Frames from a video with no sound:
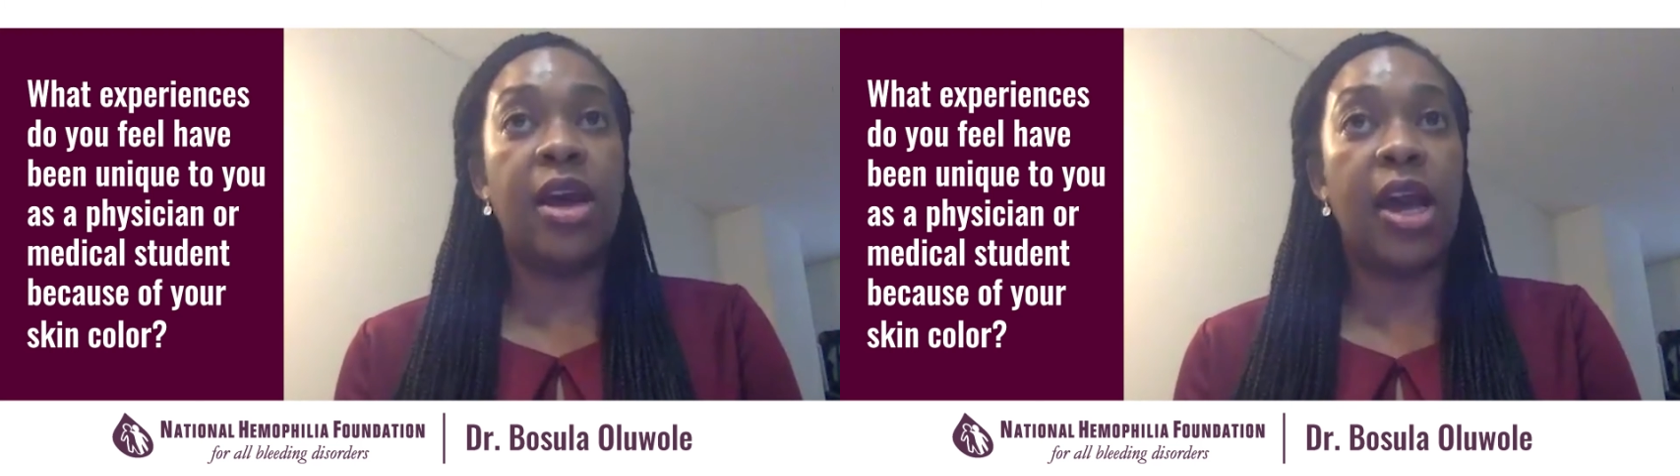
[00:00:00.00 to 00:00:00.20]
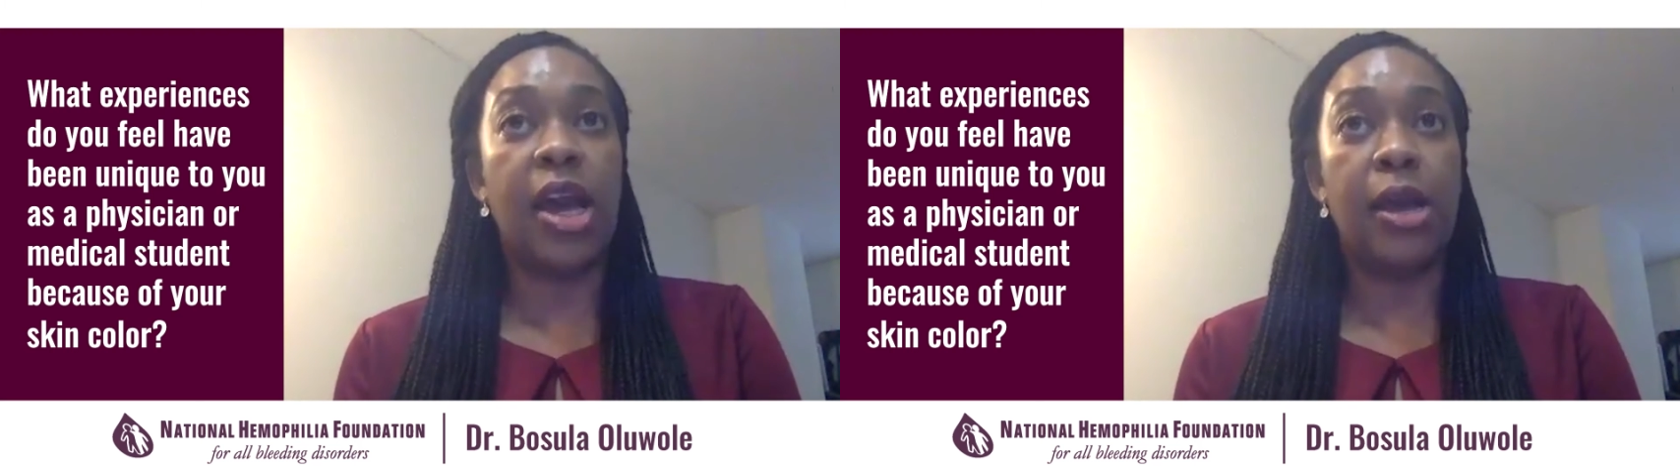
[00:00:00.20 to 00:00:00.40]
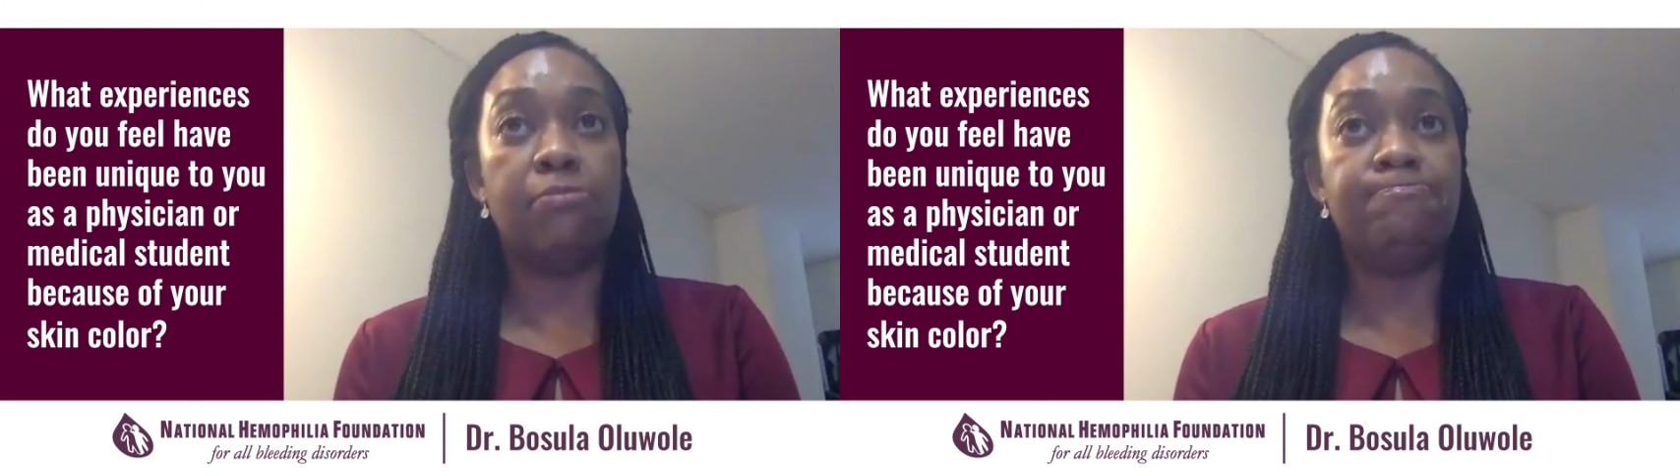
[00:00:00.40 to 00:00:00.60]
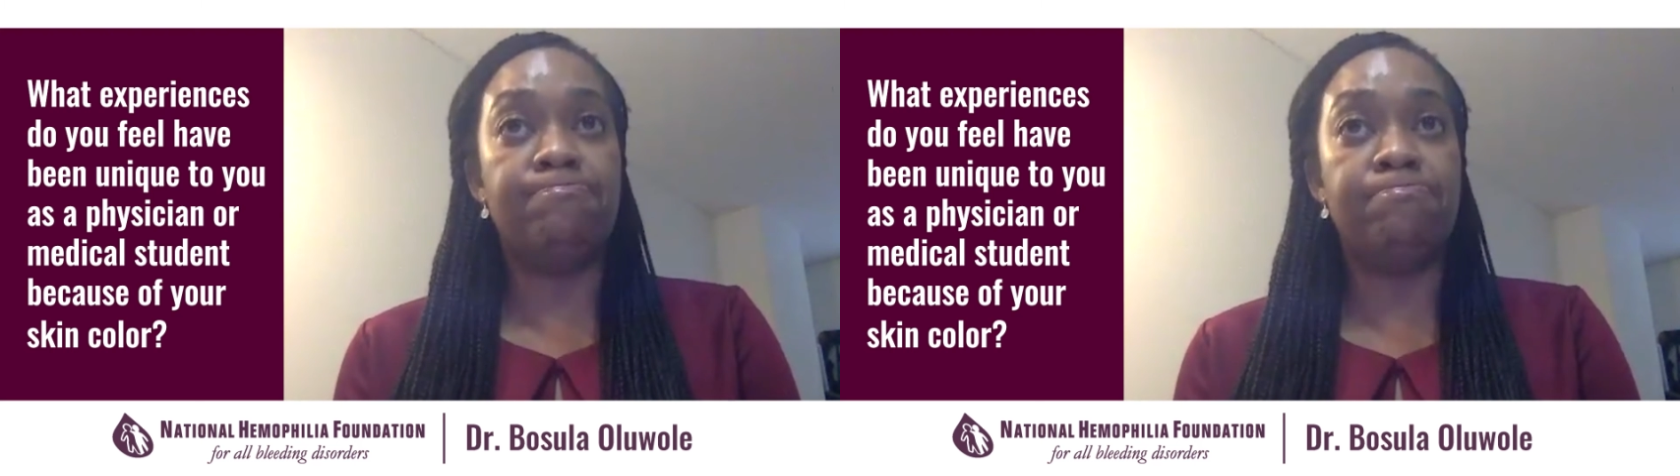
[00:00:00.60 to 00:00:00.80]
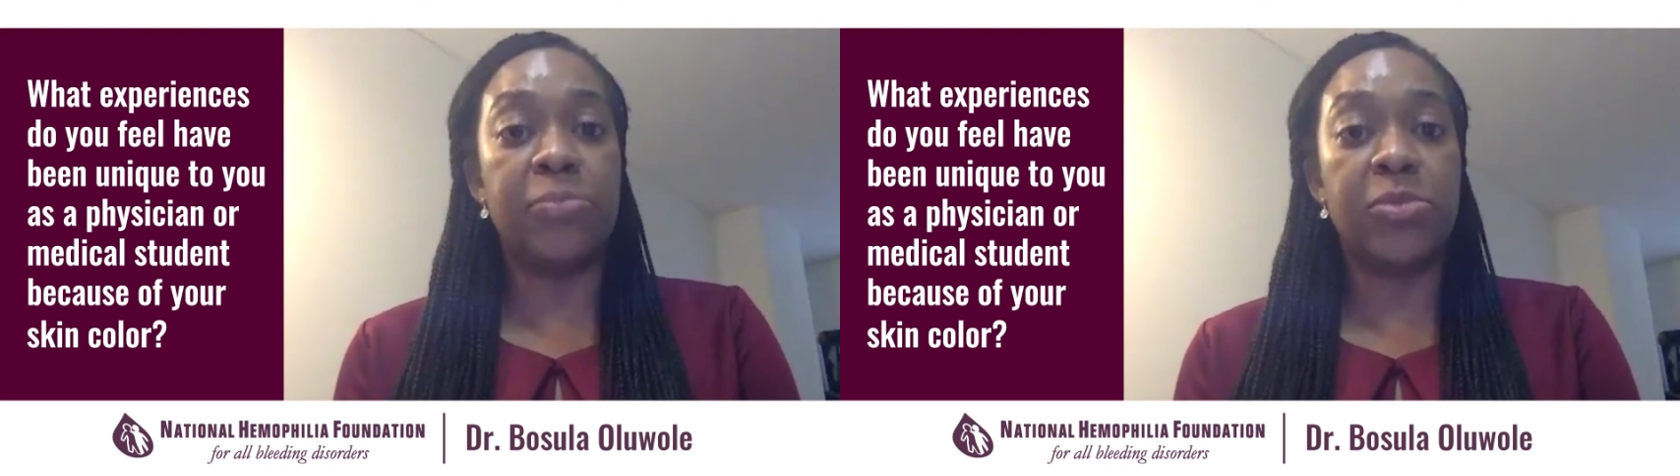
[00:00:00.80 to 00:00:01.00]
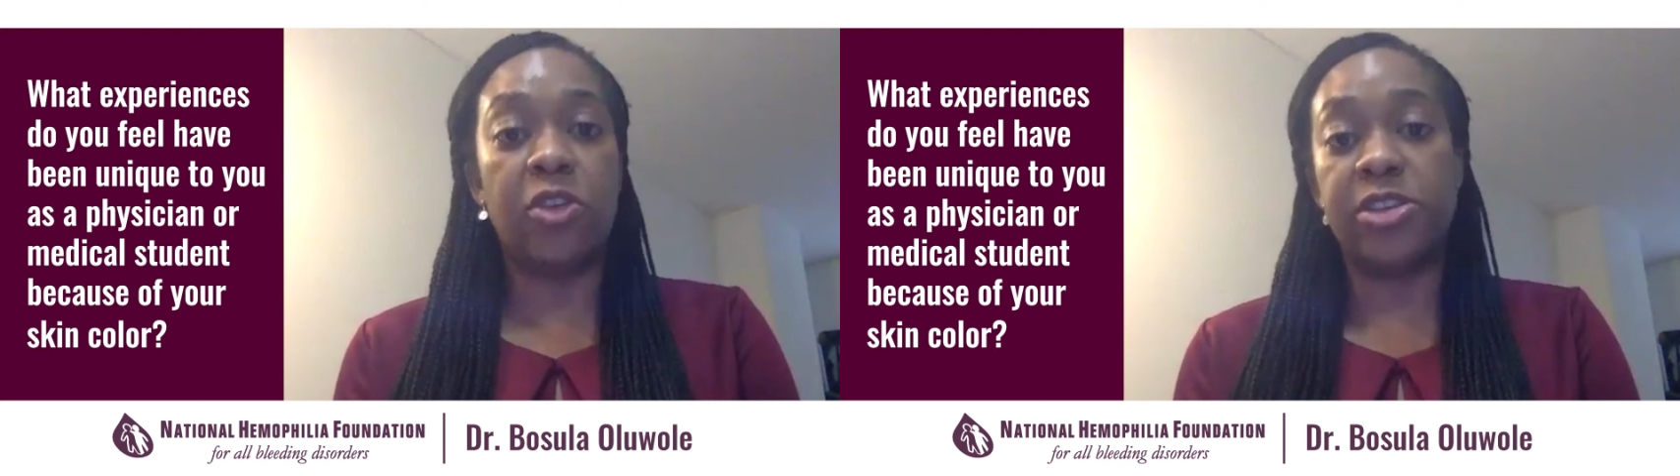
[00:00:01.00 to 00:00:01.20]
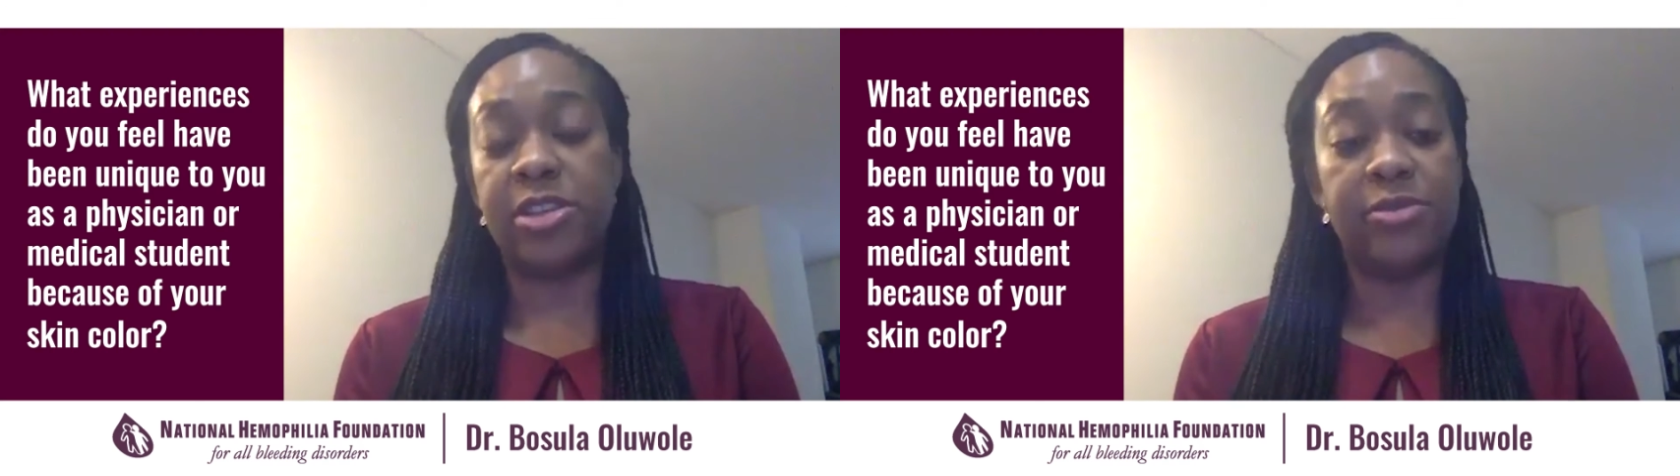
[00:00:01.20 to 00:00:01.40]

or